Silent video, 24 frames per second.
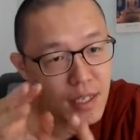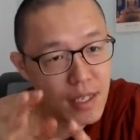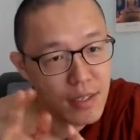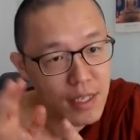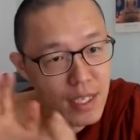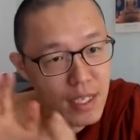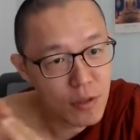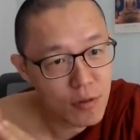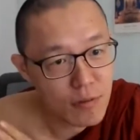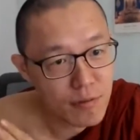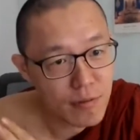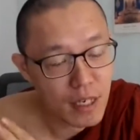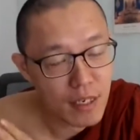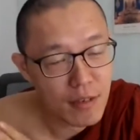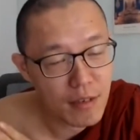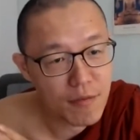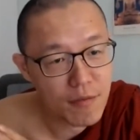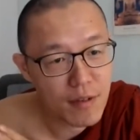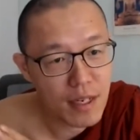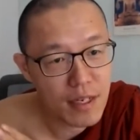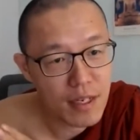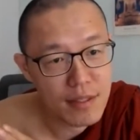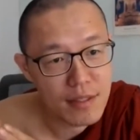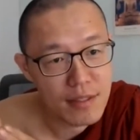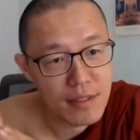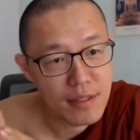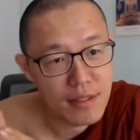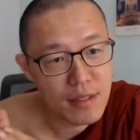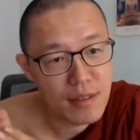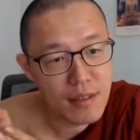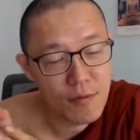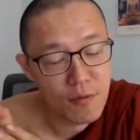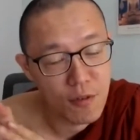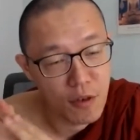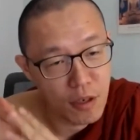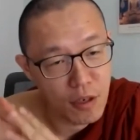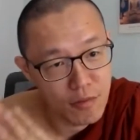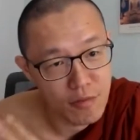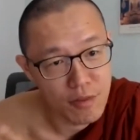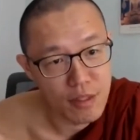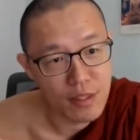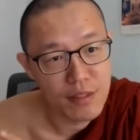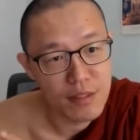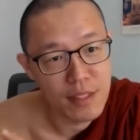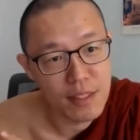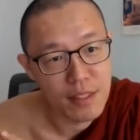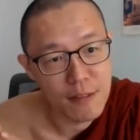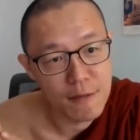they do very fast for a
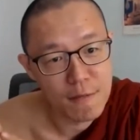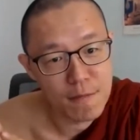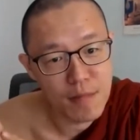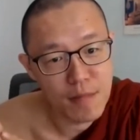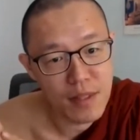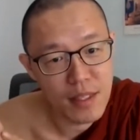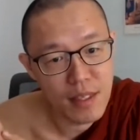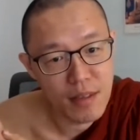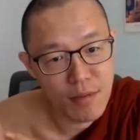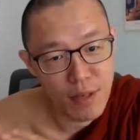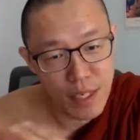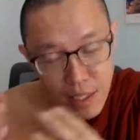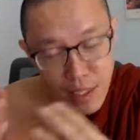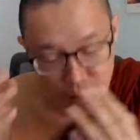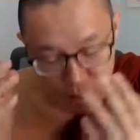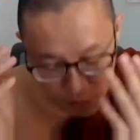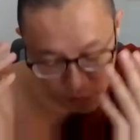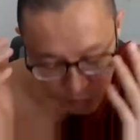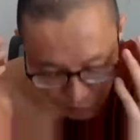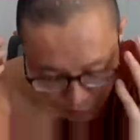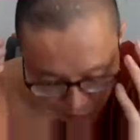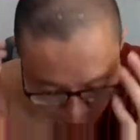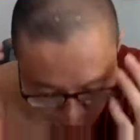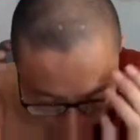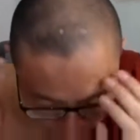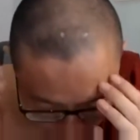reason. When they do it